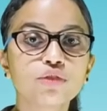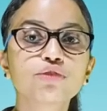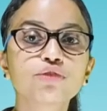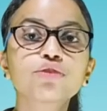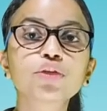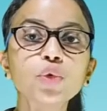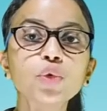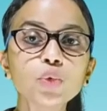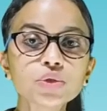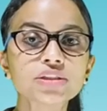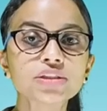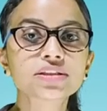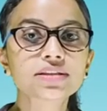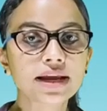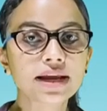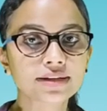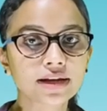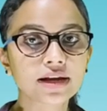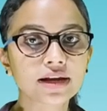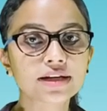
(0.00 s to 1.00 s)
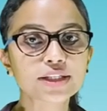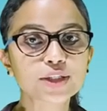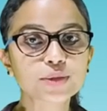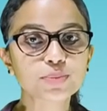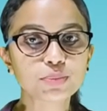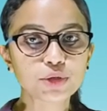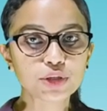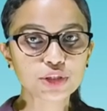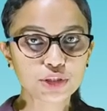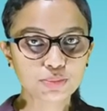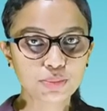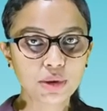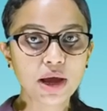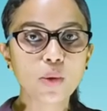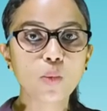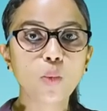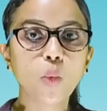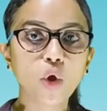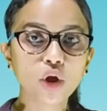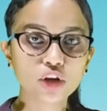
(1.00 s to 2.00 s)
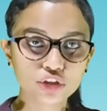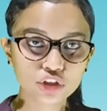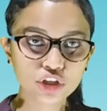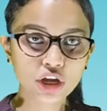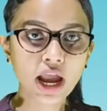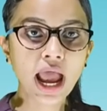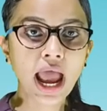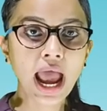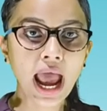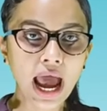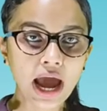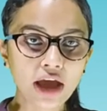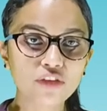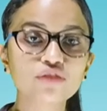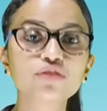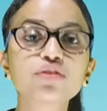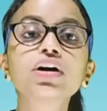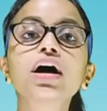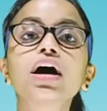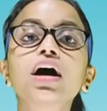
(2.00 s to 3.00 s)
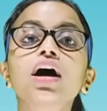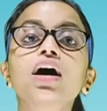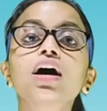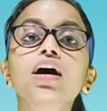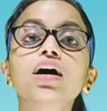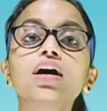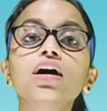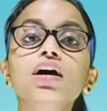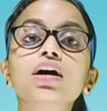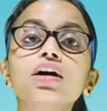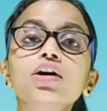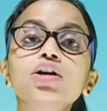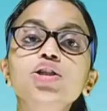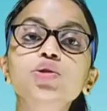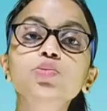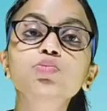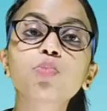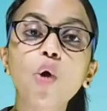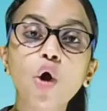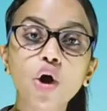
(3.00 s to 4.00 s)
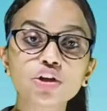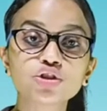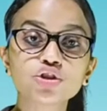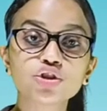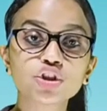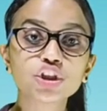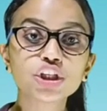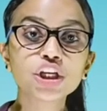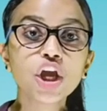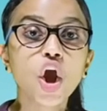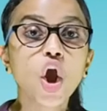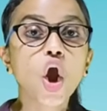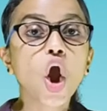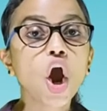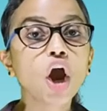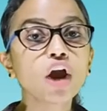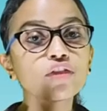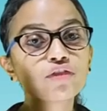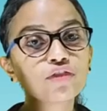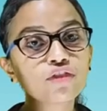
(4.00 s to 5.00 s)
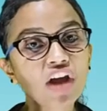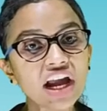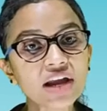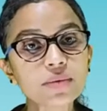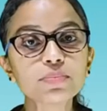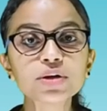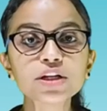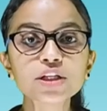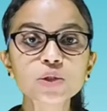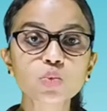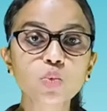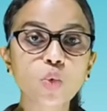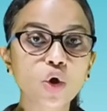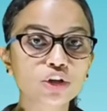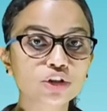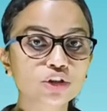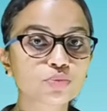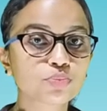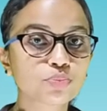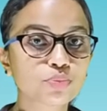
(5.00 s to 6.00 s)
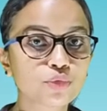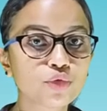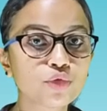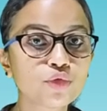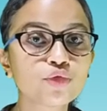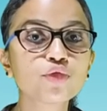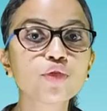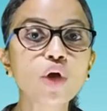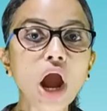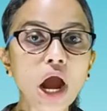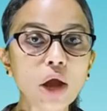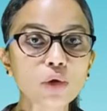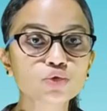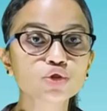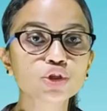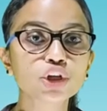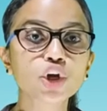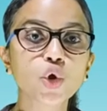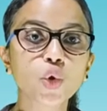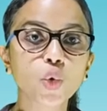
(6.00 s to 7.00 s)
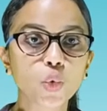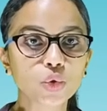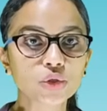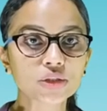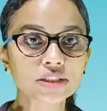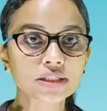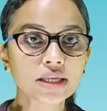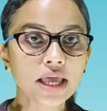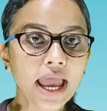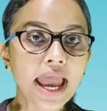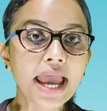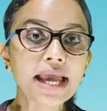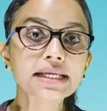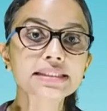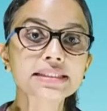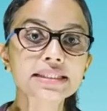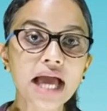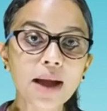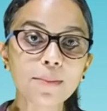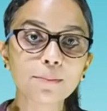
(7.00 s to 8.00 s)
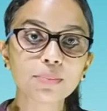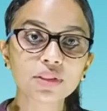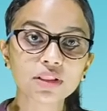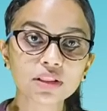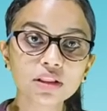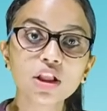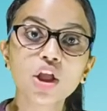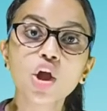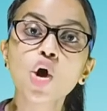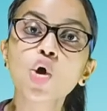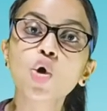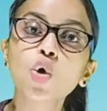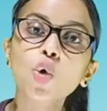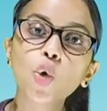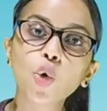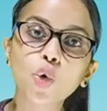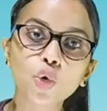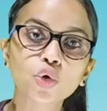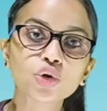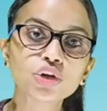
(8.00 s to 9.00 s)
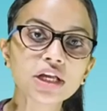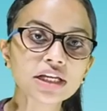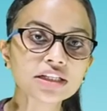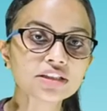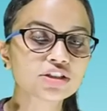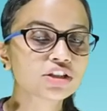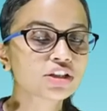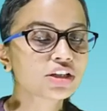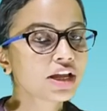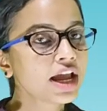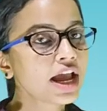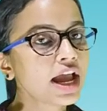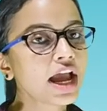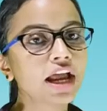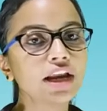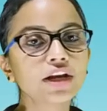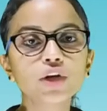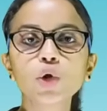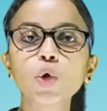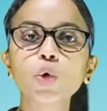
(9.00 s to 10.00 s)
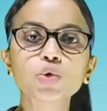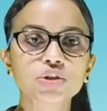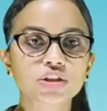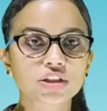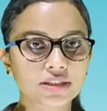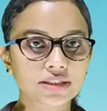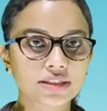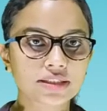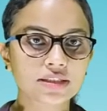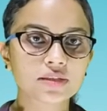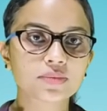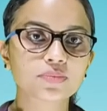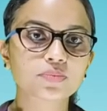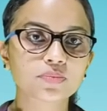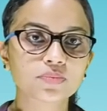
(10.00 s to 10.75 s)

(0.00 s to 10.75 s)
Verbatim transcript: Fluids that are dispersed by water have spongy or fibrous waterproof outer coats example coconut and lotus.